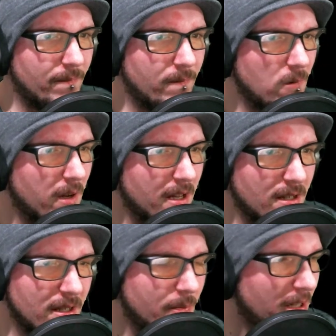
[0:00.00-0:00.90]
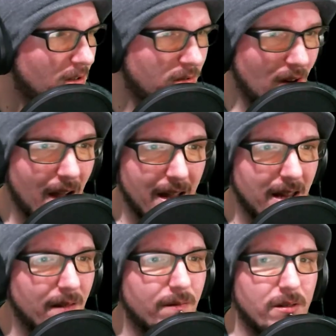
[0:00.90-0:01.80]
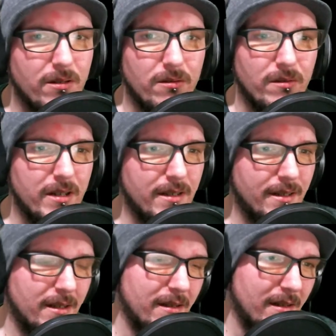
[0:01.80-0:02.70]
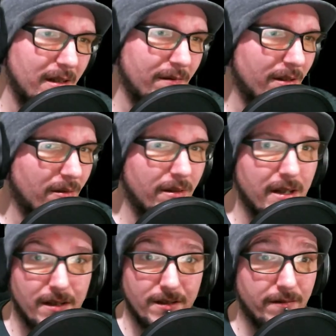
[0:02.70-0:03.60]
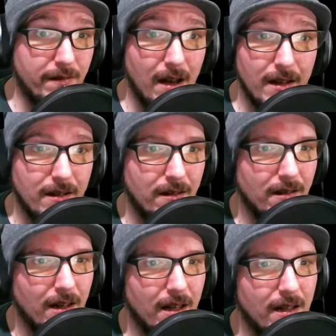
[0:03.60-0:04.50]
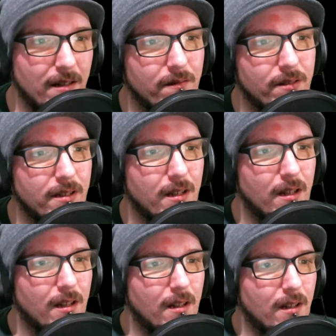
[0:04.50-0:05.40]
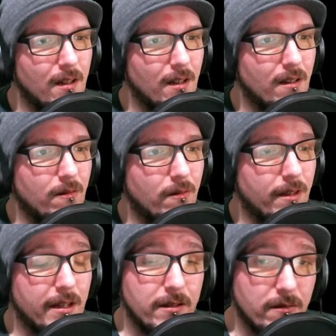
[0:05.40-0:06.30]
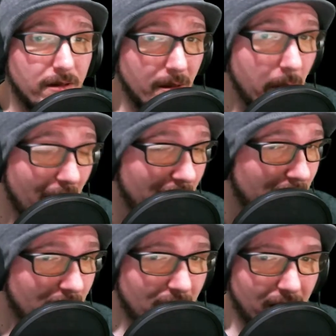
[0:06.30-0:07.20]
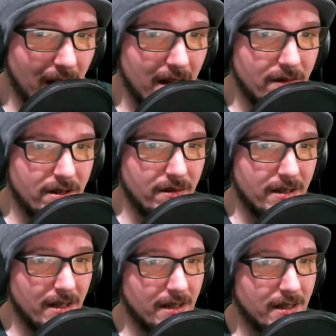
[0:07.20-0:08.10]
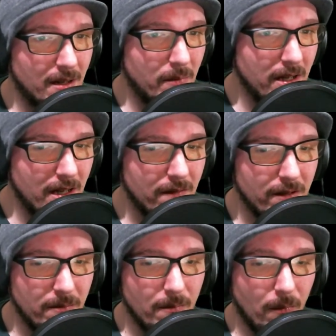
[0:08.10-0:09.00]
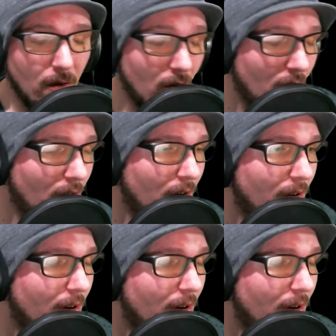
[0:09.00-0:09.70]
We can just be crying for no reason, even though things are fine in our lives. When things are really bad in our lives, those things can be even more